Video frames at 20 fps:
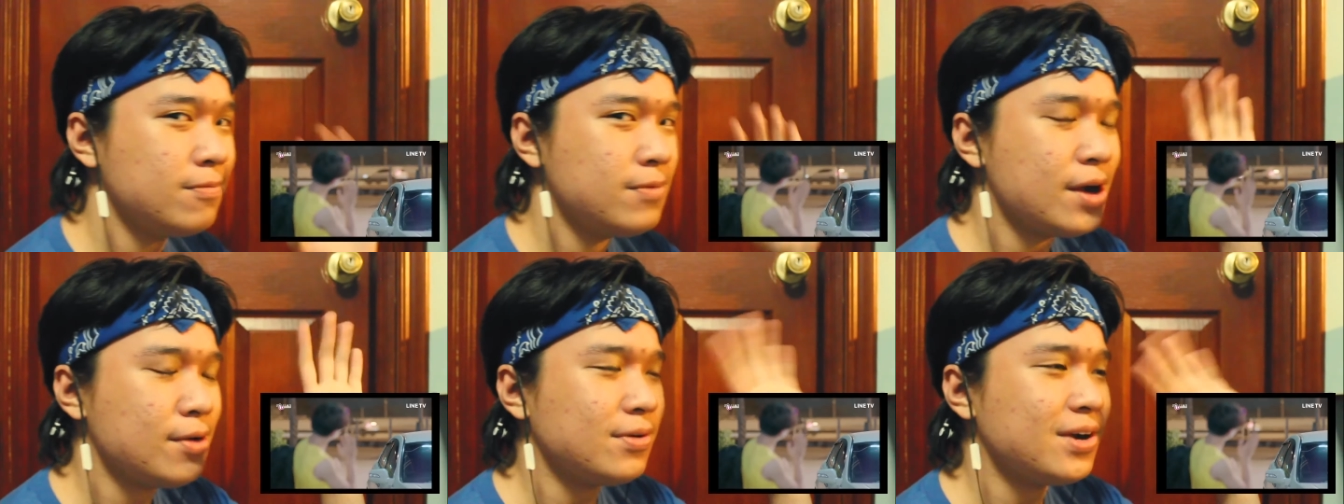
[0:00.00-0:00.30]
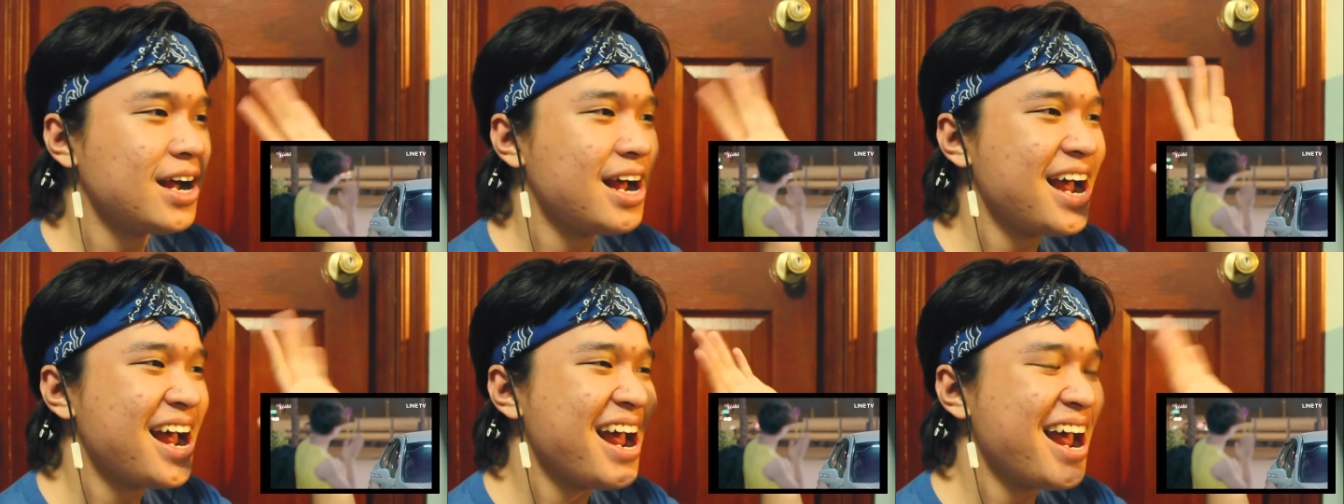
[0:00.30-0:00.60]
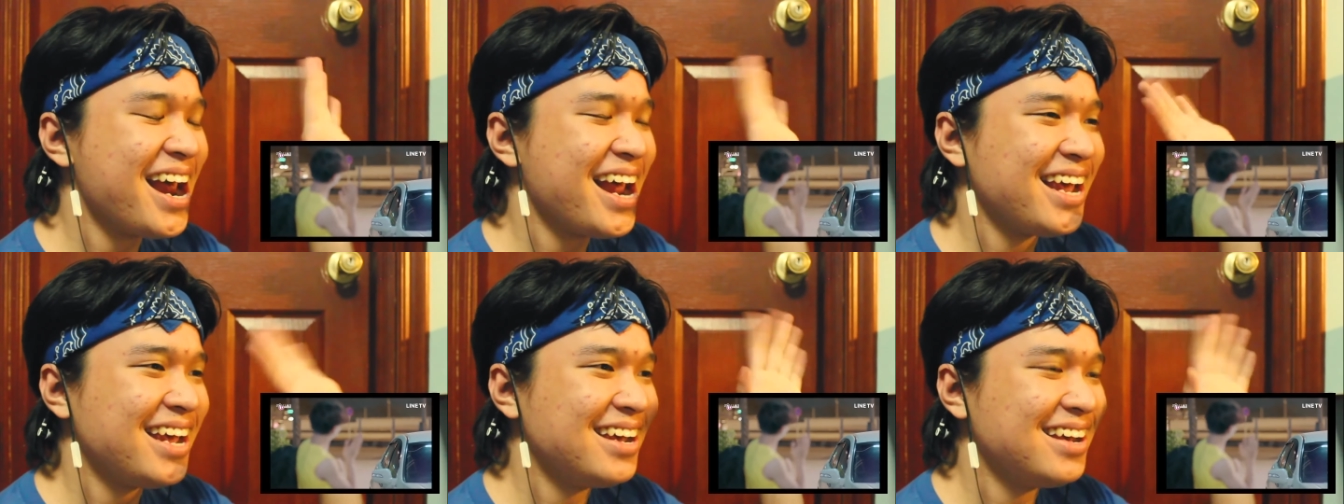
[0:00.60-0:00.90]

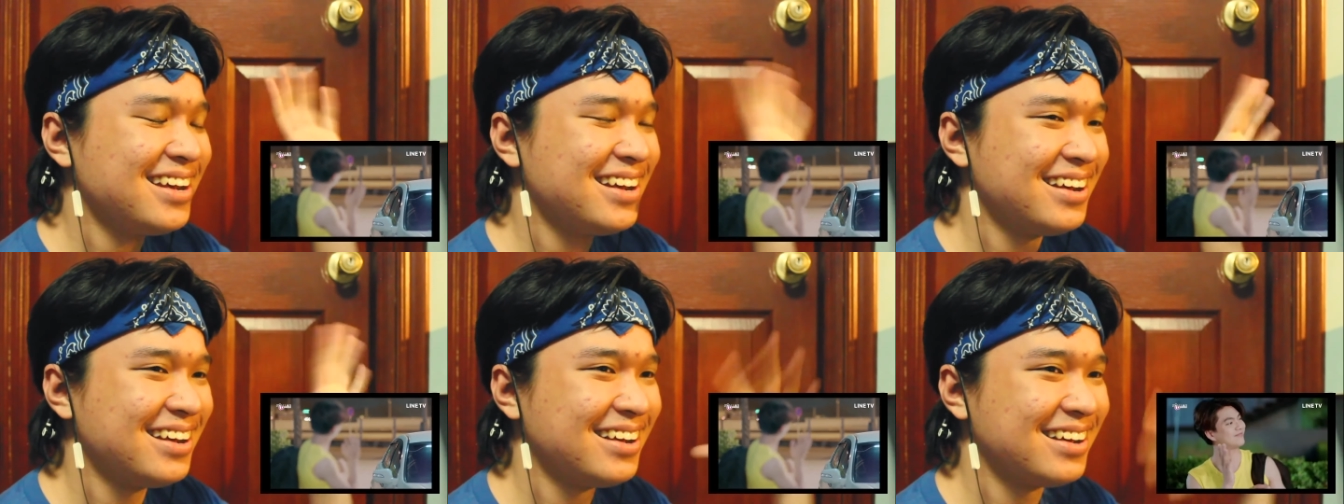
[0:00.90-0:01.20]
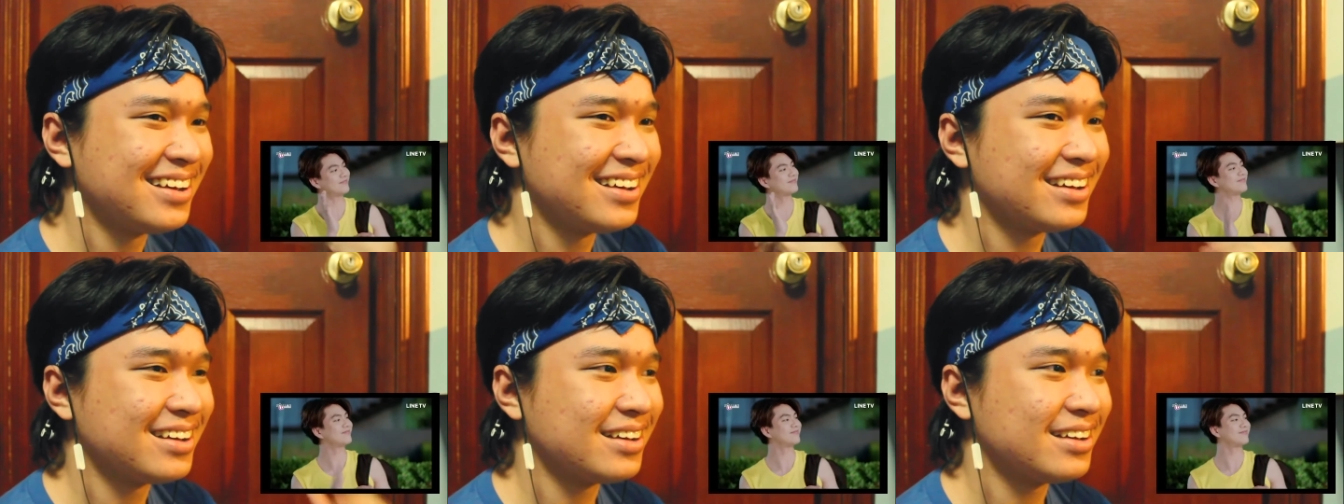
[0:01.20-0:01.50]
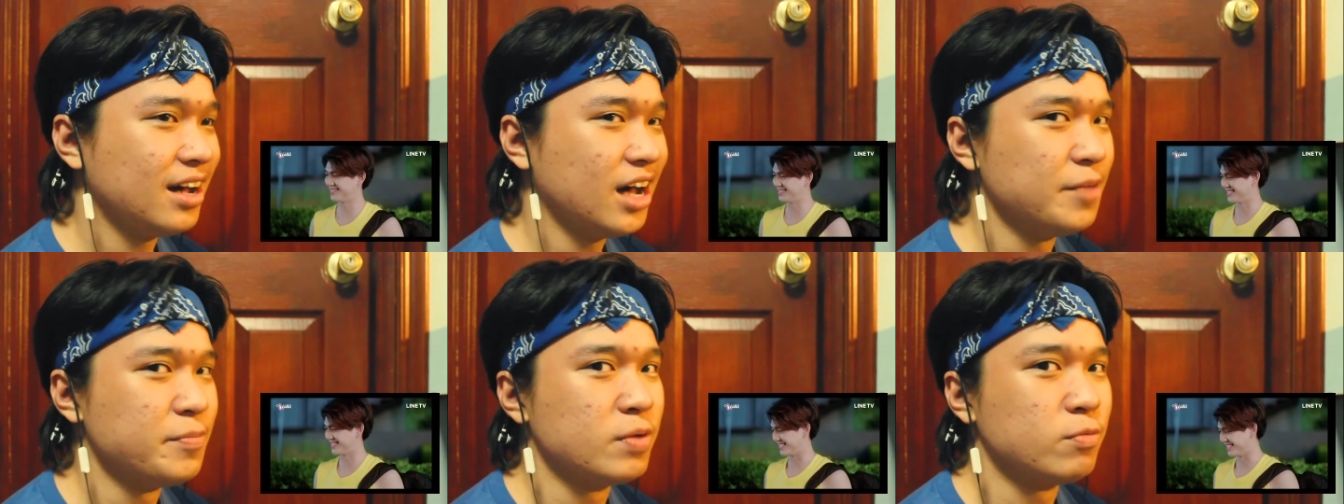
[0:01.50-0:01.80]
Bye-bye.
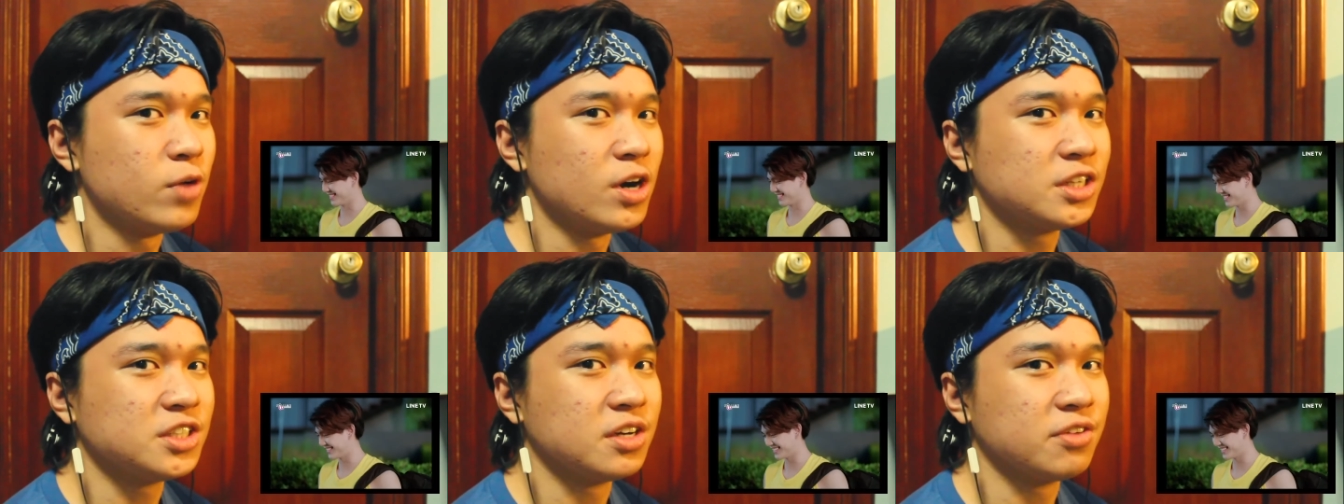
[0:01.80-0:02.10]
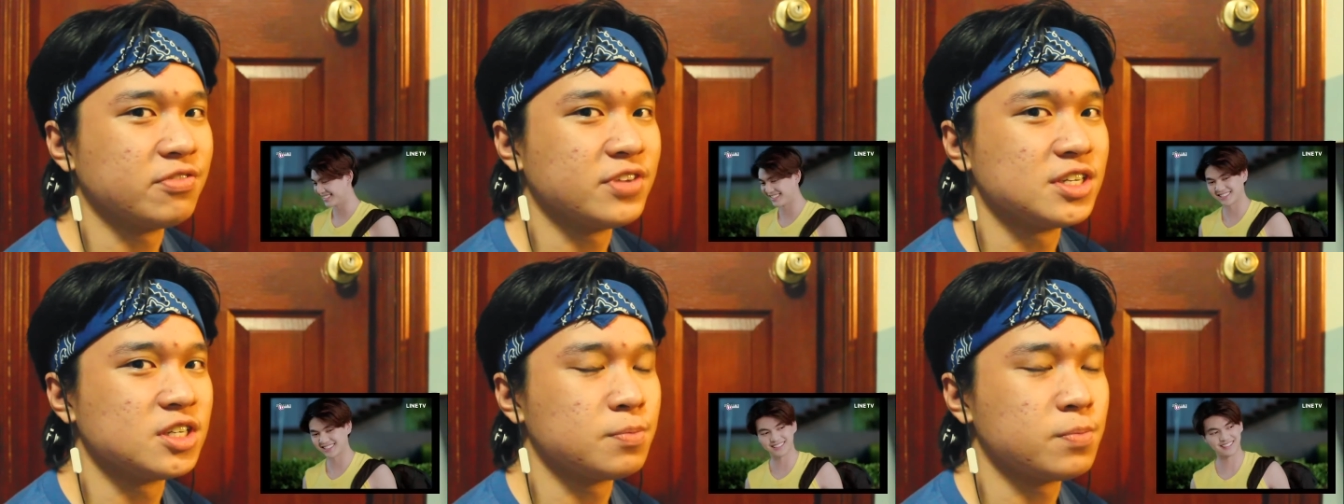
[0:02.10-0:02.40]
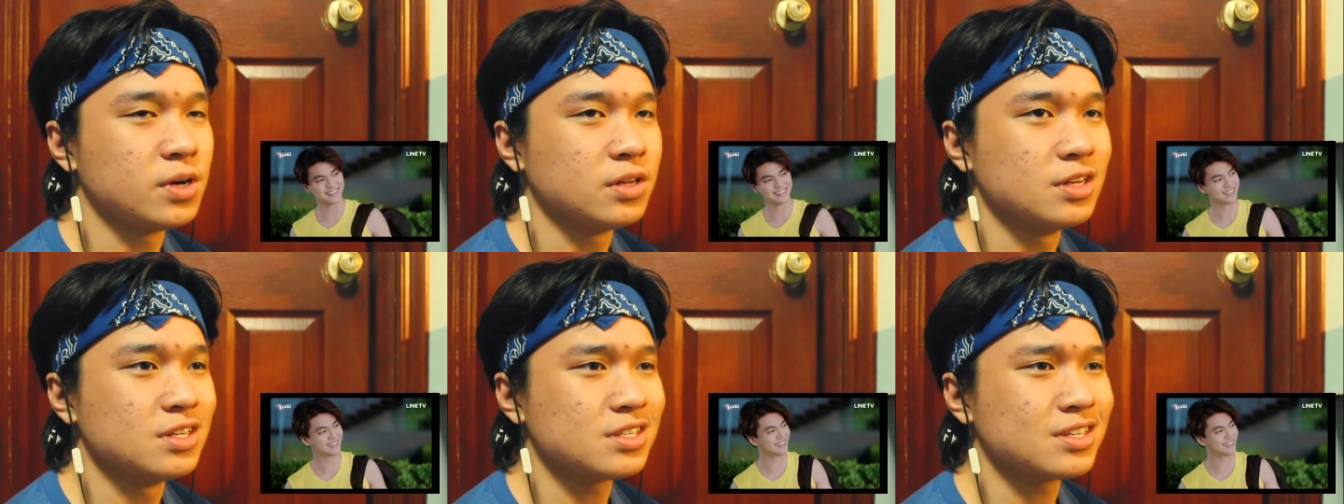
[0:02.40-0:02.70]
I've been watching Fish
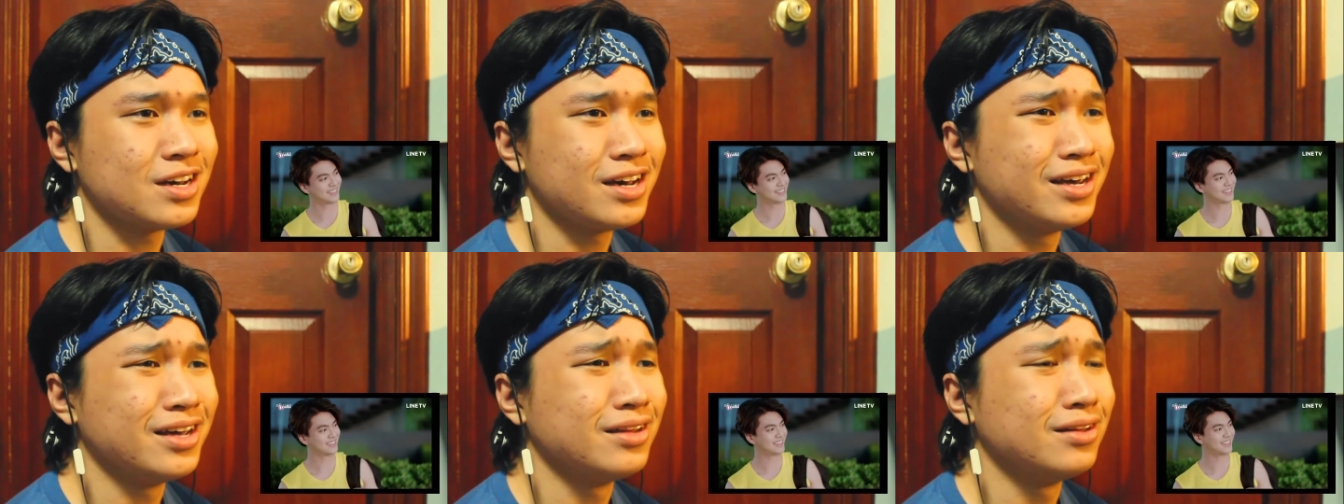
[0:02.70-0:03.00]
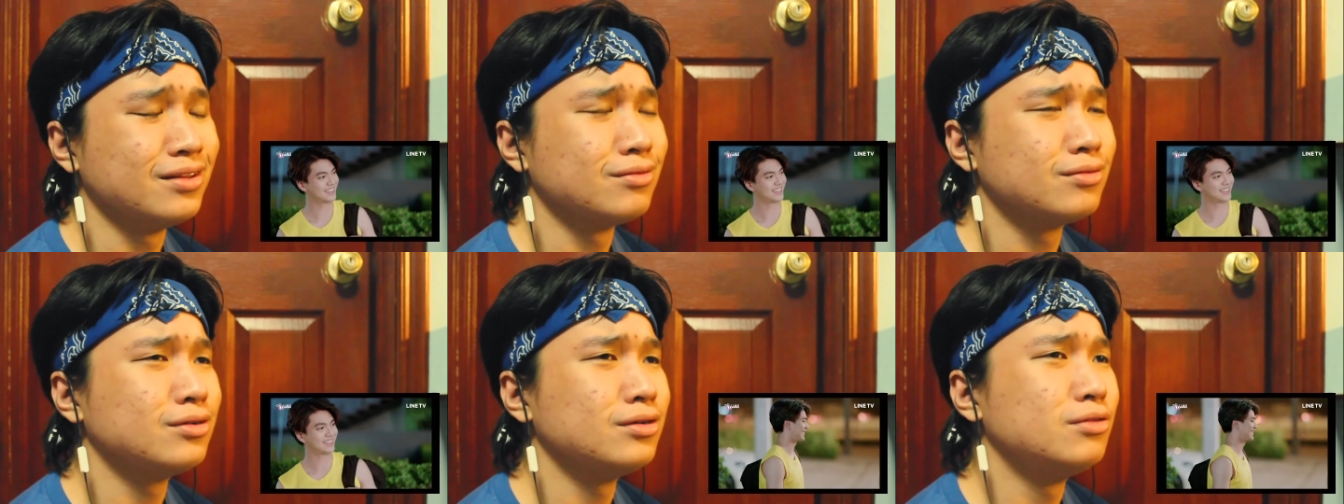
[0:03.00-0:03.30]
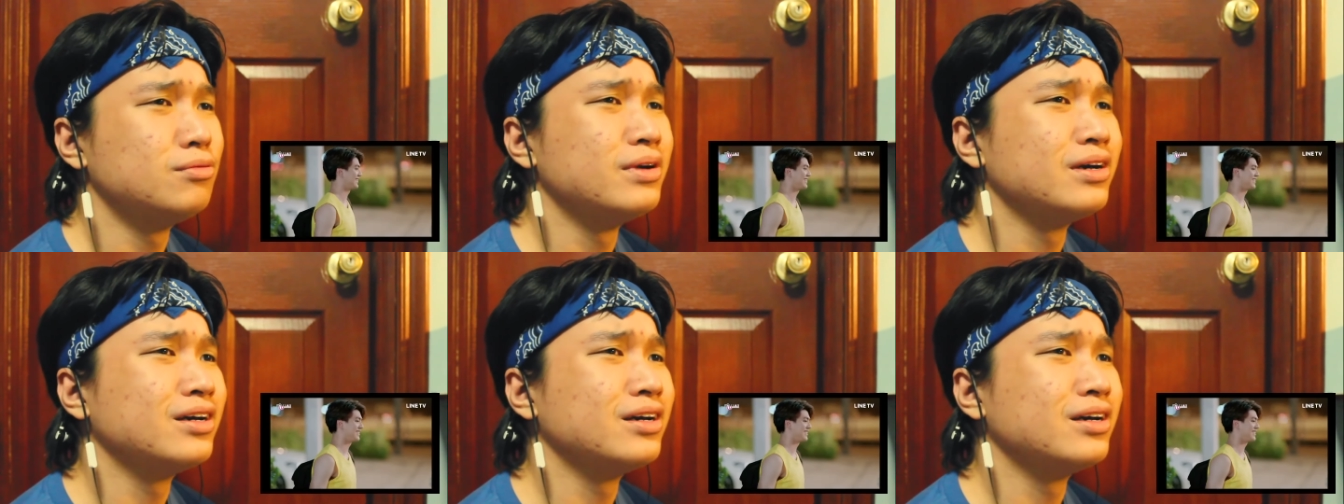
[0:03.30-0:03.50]
Upon the Sky and oh